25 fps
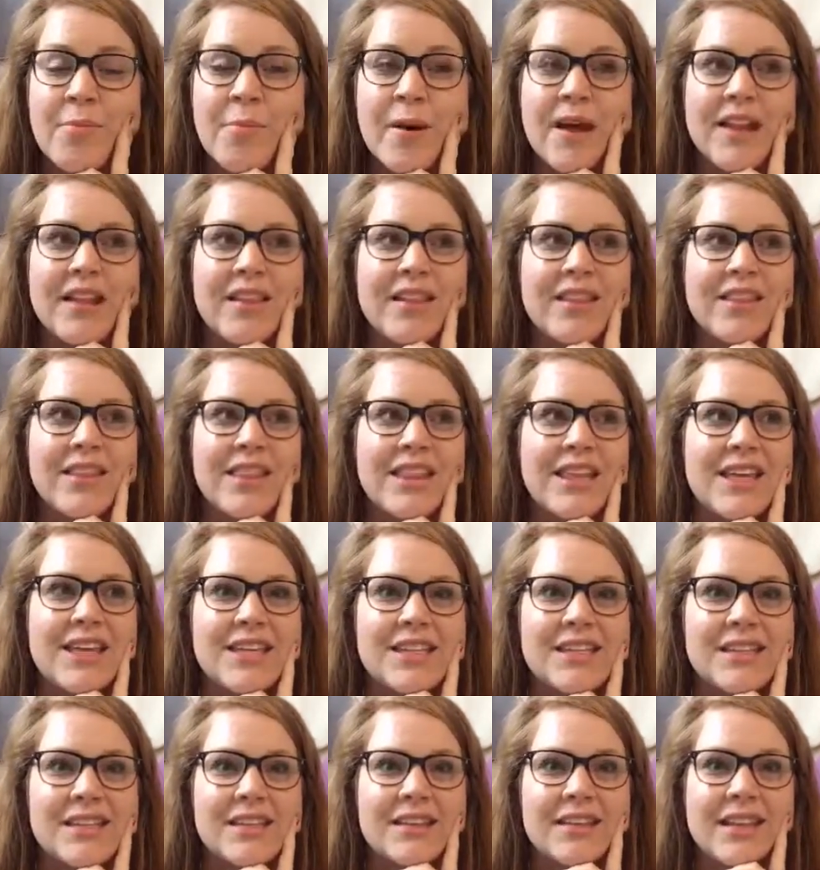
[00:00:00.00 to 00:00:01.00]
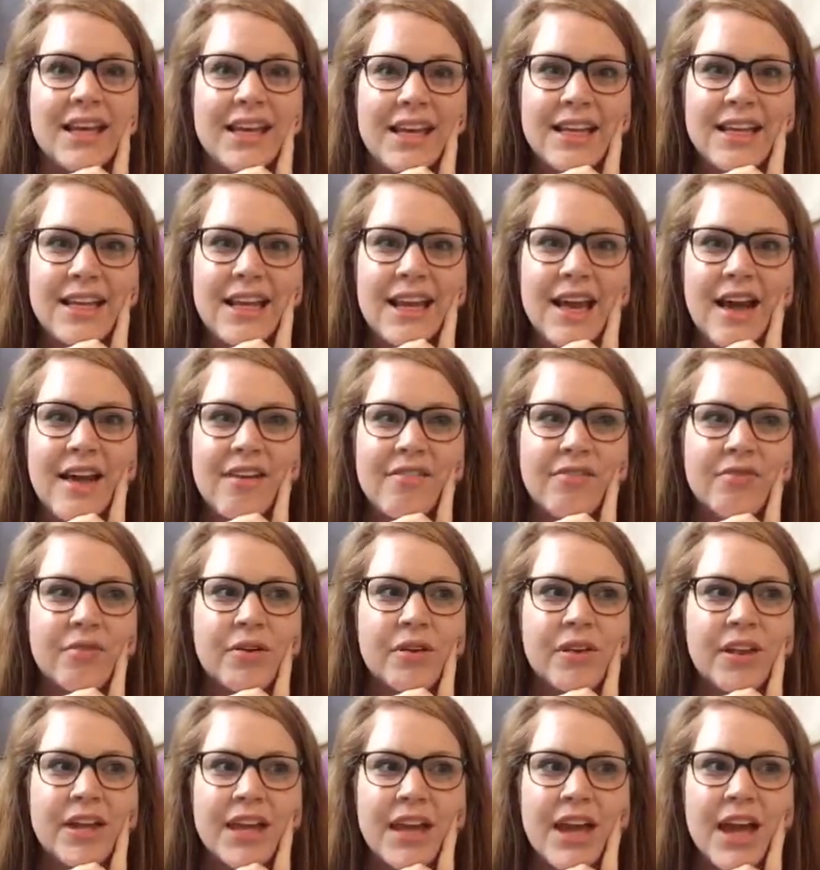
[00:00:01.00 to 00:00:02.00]
But lately, I've
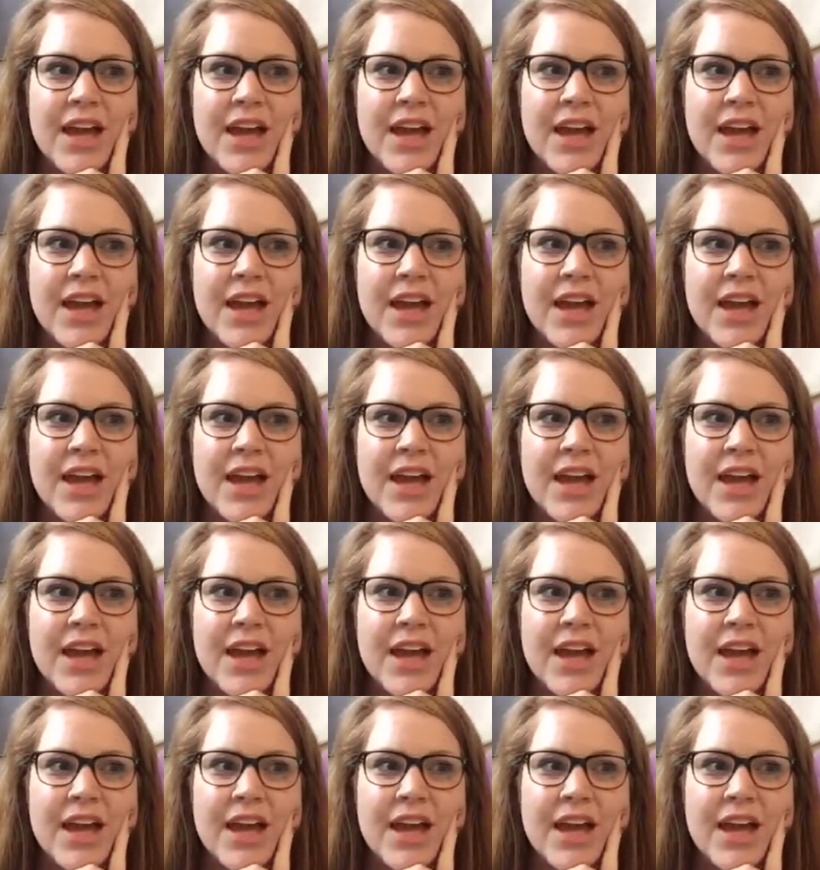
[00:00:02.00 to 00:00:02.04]
really